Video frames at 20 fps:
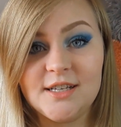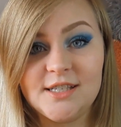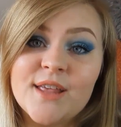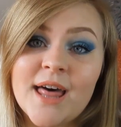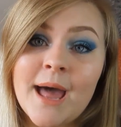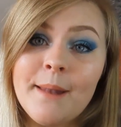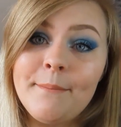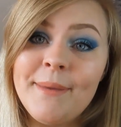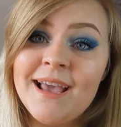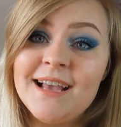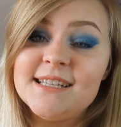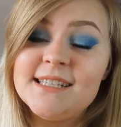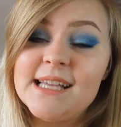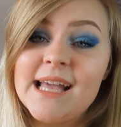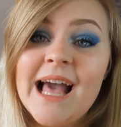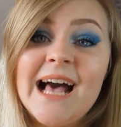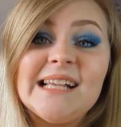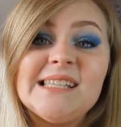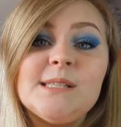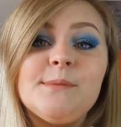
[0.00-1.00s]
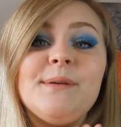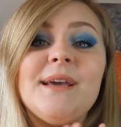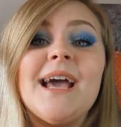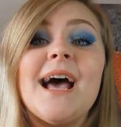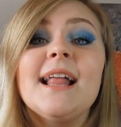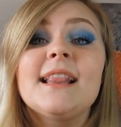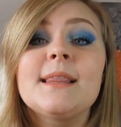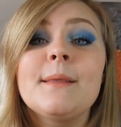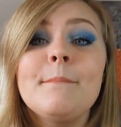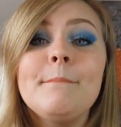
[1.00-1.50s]
So that painting has to be
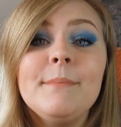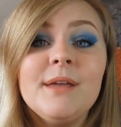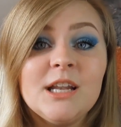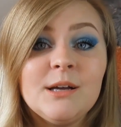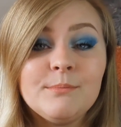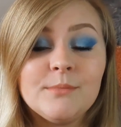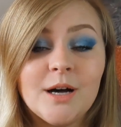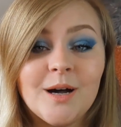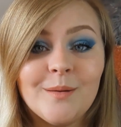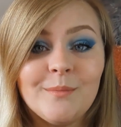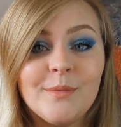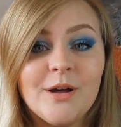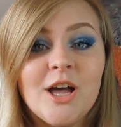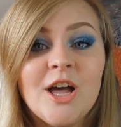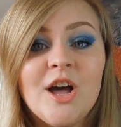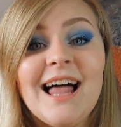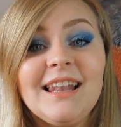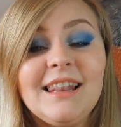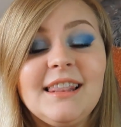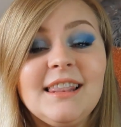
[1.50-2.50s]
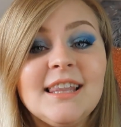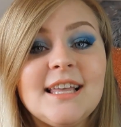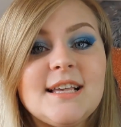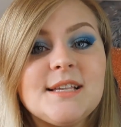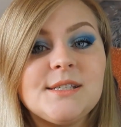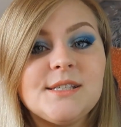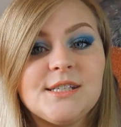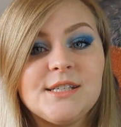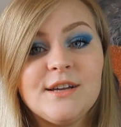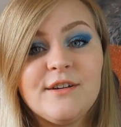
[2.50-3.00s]
at the minimum at
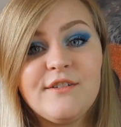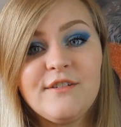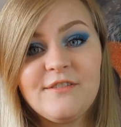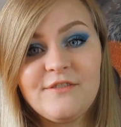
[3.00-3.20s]
least